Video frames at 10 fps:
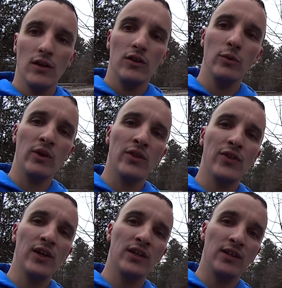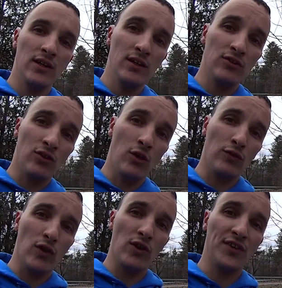you wouldn't think an inch in
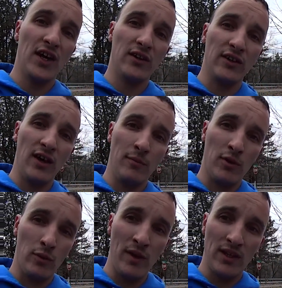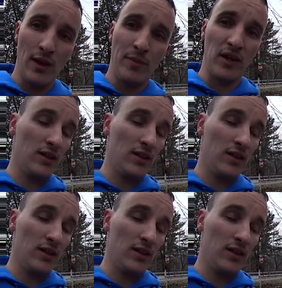overall tire diameter would make that big a